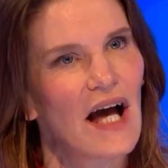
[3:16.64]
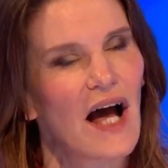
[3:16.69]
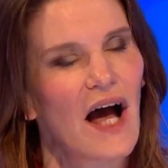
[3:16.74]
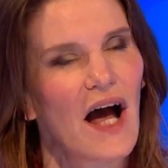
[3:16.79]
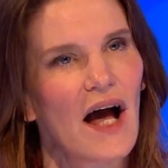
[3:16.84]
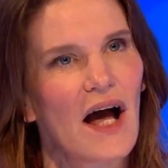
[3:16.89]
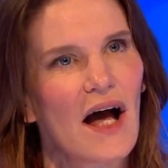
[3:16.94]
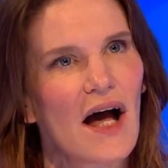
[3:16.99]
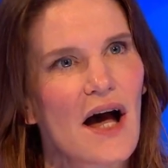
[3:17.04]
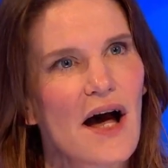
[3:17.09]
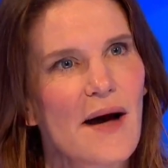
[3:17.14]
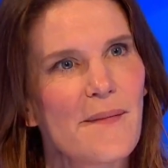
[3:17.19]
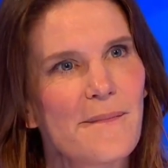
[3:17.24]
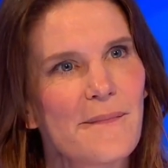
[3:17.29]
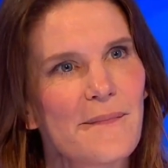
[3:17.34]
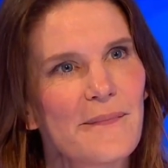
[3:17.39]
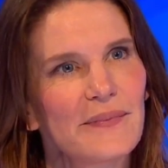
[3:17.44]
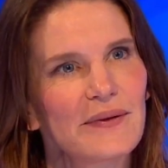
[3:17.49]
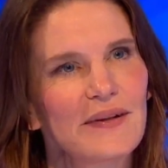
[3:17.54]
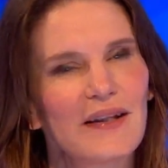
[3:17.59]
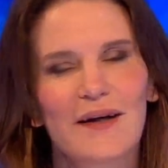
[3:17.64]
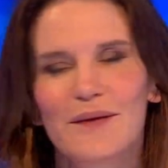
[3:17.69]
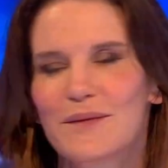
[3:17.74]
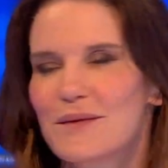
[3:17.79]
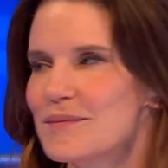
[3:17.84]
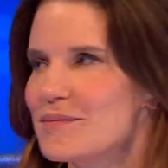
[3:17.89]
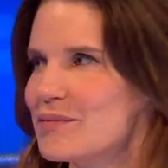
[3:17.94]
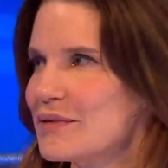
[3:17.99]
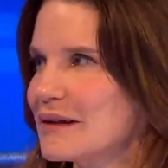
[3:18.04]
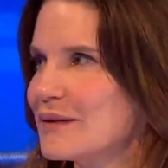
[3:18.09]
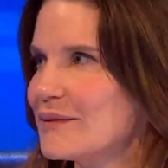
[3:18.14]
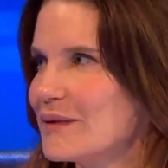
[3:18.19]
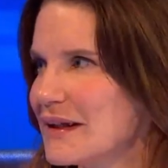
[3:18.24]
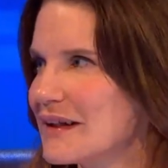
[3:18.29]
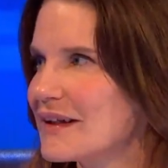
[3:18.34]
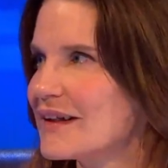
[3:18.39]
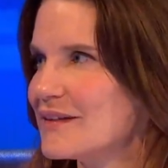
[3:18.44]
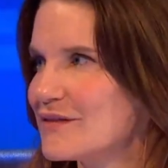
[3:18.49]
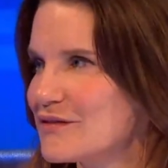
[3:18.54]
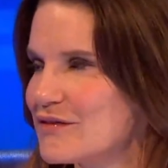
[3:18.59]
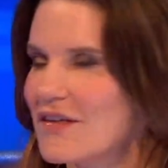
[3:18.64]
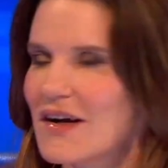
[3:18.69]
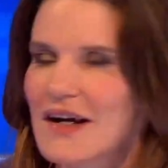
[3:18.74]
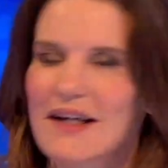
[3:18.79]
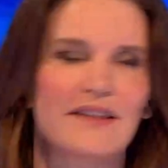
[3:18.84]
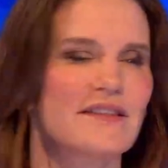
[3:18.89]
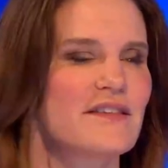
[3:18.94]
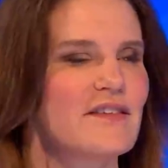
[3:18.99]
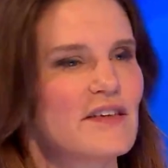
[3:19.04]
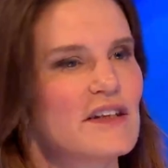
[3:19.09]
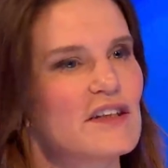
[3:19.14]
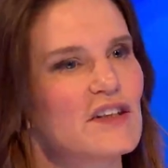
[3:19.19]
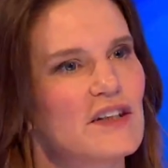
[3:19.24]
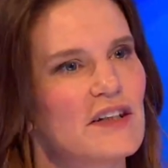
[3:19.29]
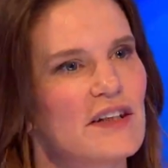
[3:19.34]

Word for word: Um, no, pretty, we are good friends, Rachel